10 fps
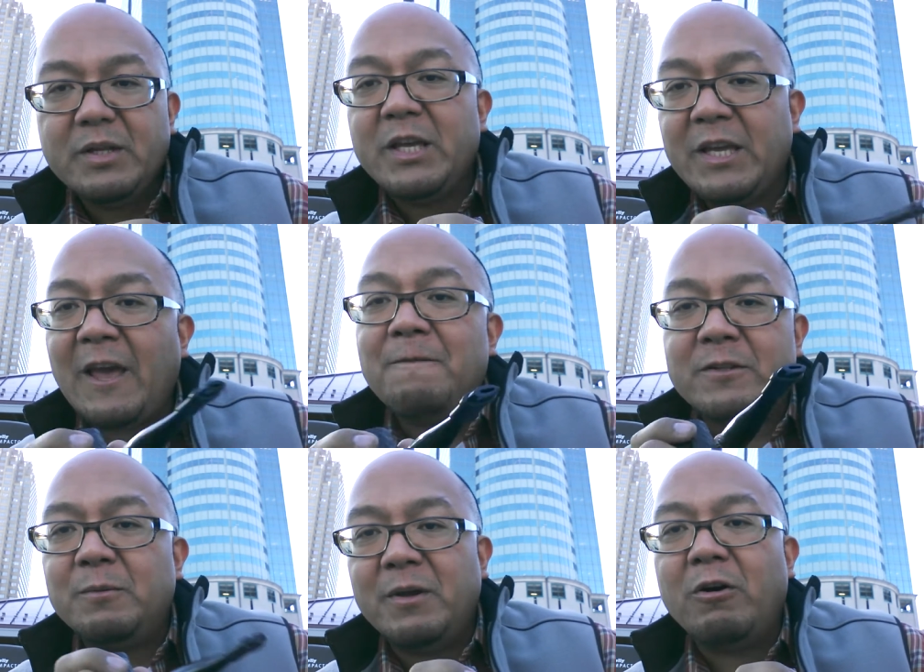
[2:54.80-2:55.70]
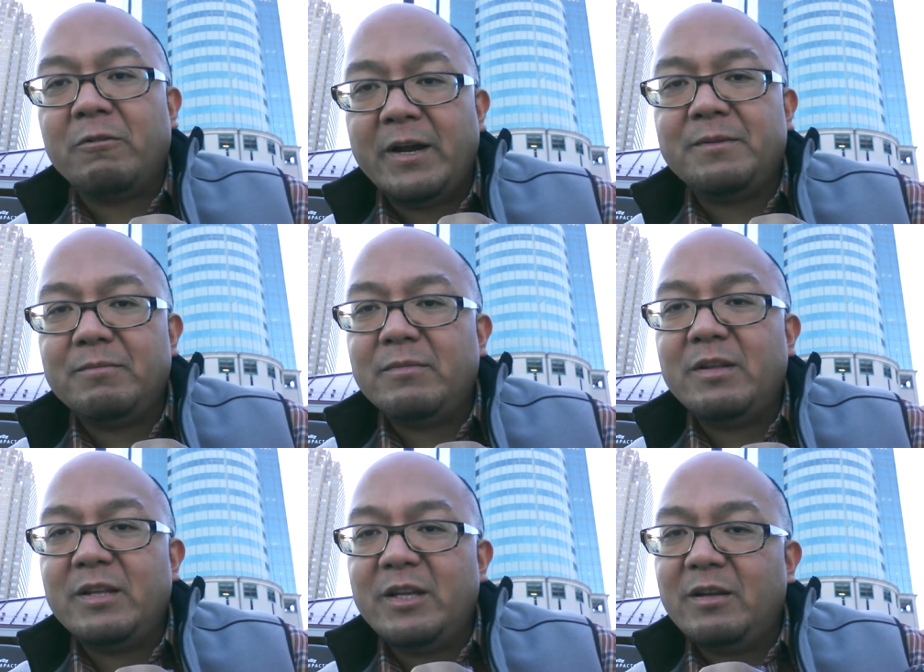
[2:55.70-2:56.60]
He gave it to me all right.
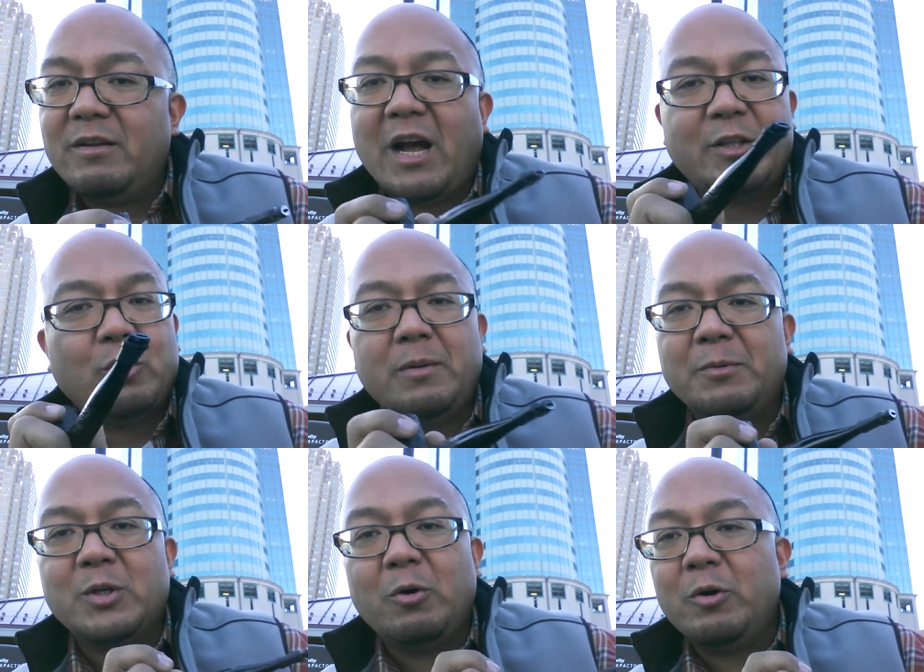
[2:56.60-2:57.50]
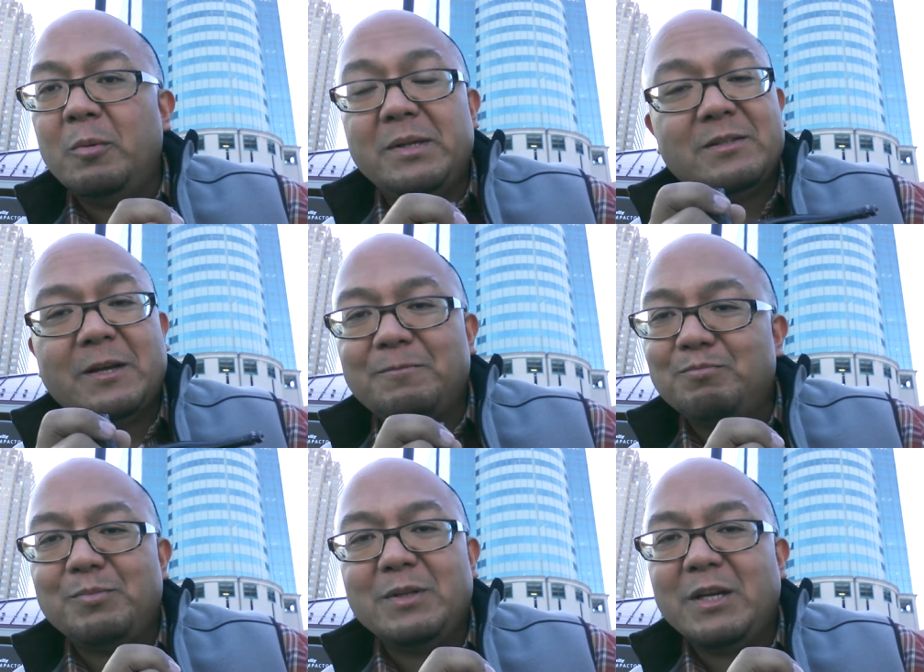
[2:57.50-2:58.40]
I told him I was going home. He's like,
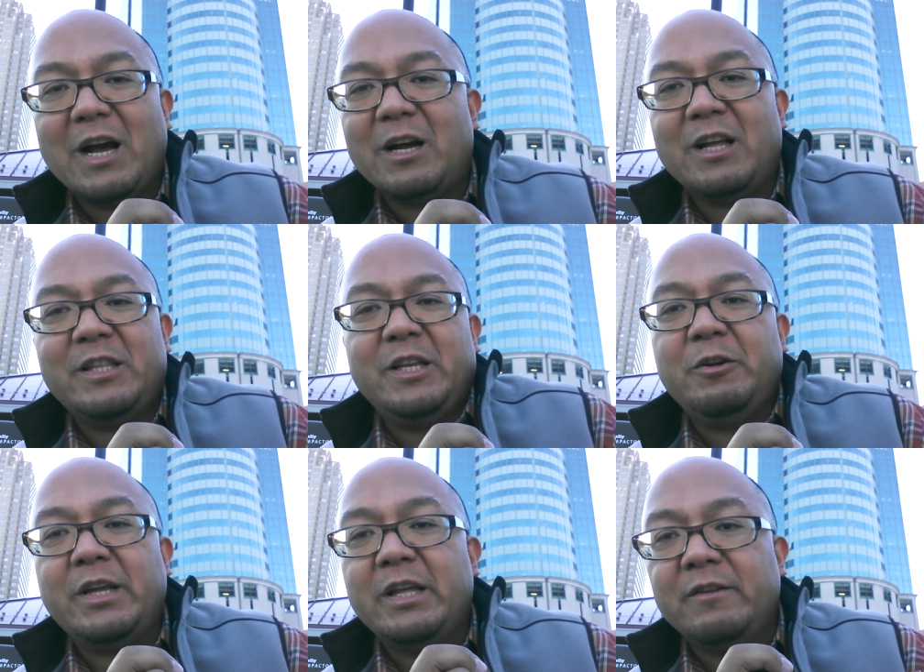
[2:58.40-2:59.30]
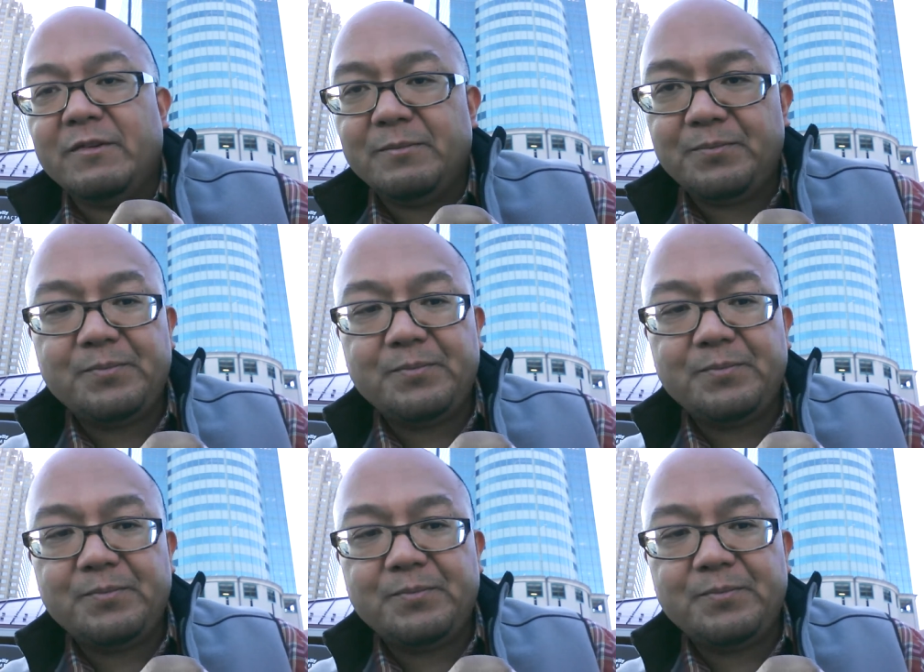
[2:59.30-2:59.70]
I didn't hear the end of it.